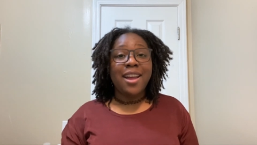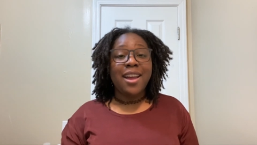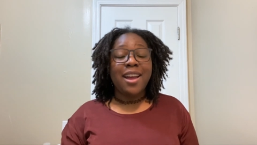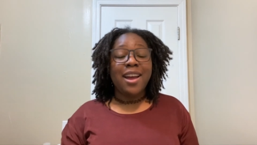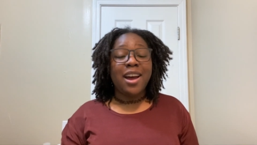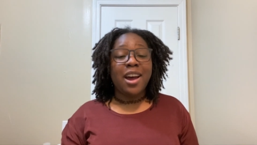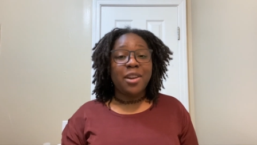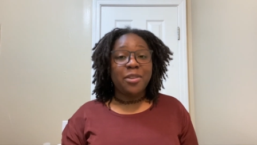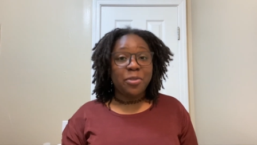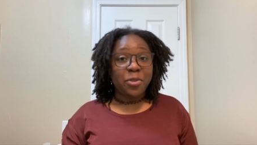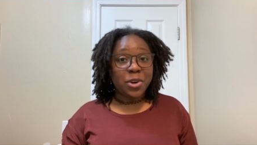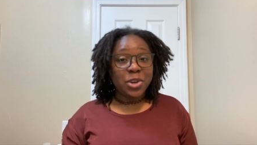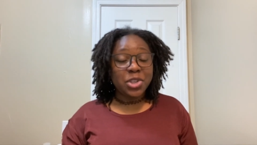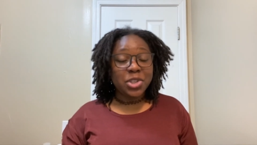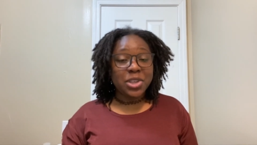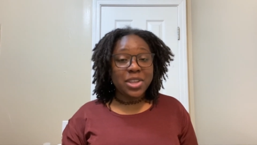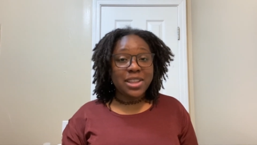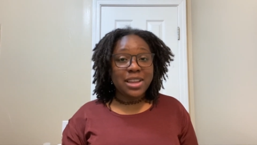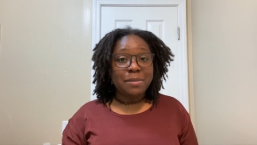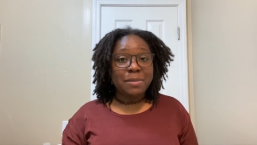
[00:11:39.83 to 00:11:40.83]

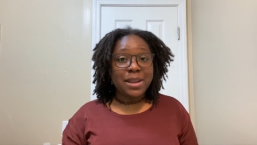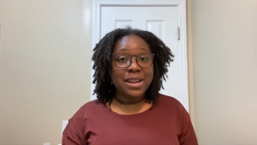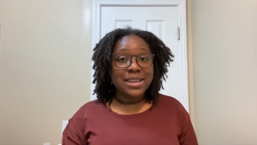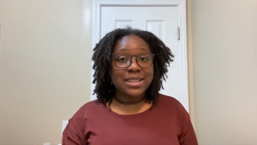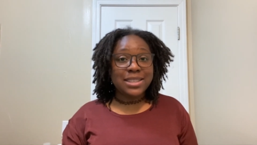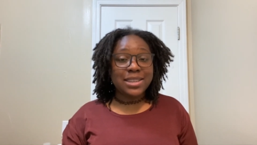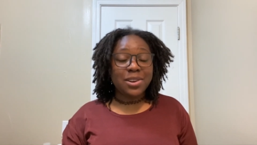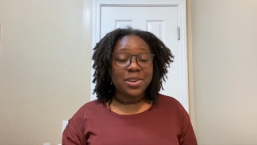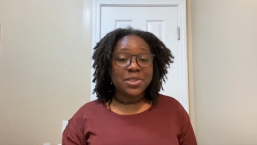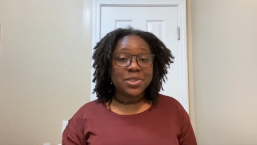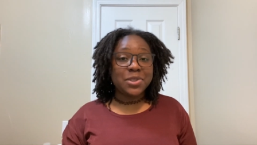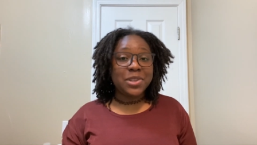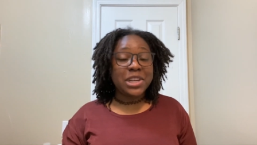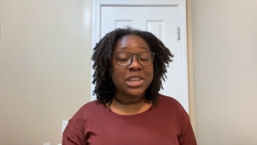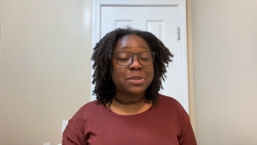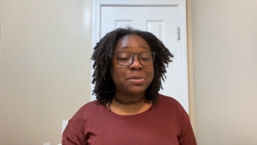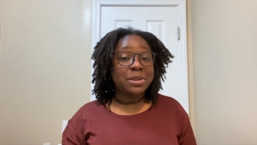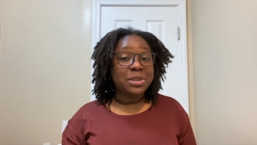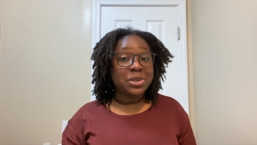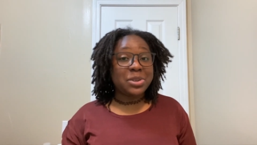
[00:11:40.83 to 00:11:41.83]
Unfortunately, that means it also
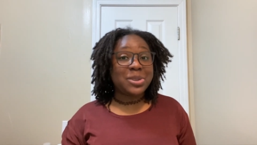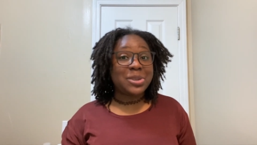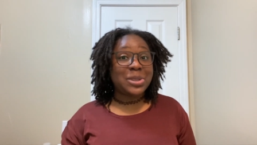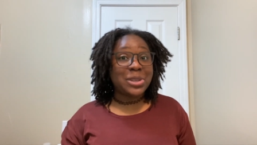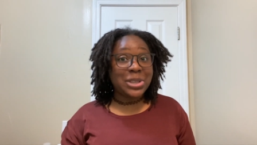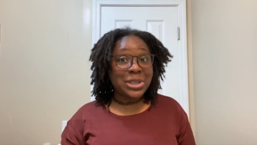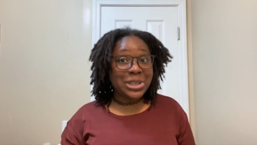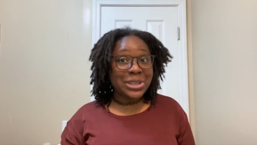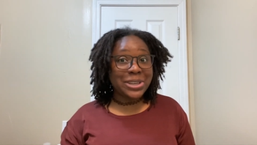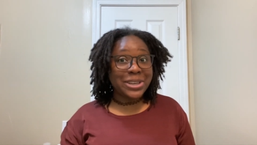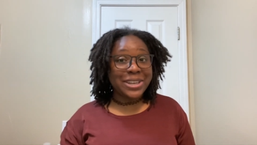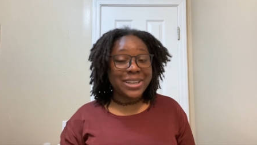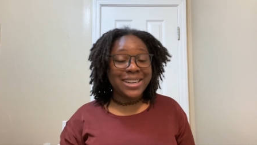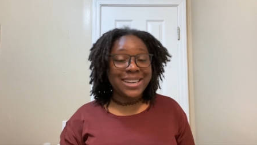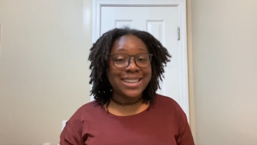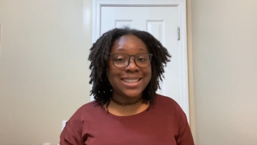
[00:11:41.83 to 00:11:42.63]
takes me a little longer.